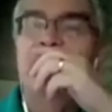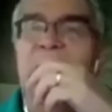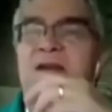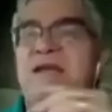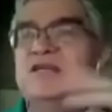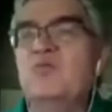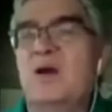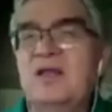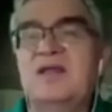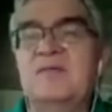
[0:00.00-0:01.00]
But each
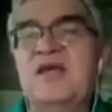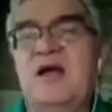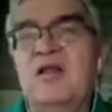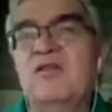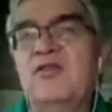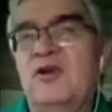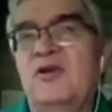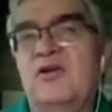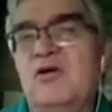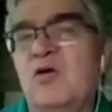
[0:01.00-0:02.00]
one of them tell
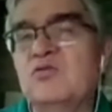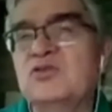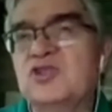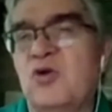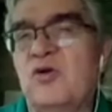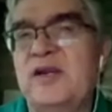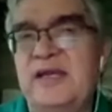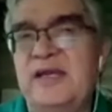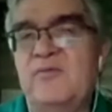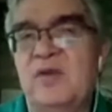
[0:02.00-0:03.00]
their own story,
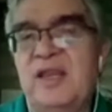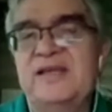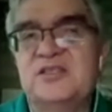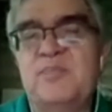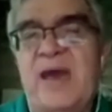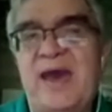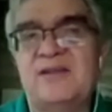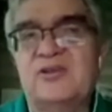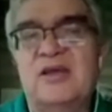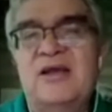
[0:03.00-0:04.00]
and it relates back
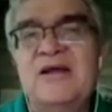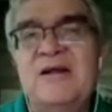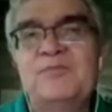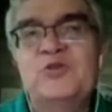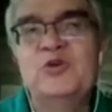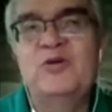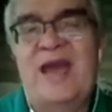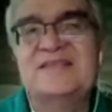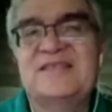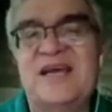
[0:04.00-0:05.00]
to
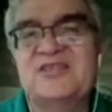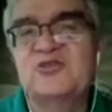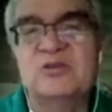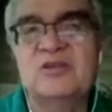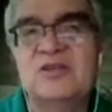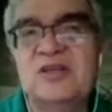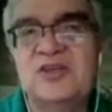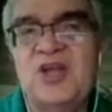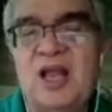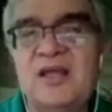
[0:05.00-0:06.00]
ancestral
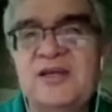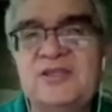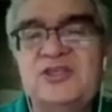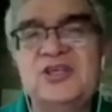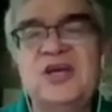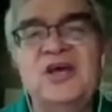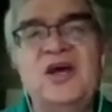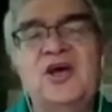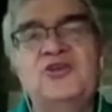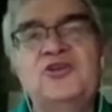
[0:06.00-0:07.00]
knowledge,
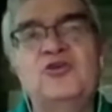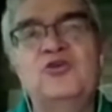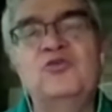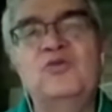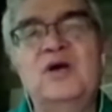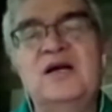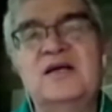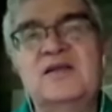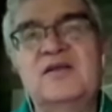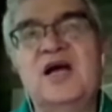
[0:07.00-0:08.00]

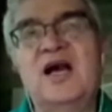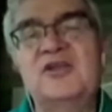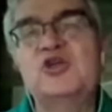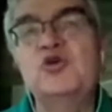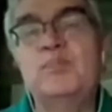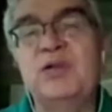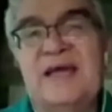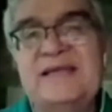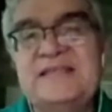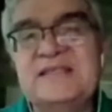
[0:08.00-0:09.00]
to
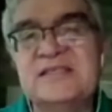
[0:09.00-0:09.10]
place.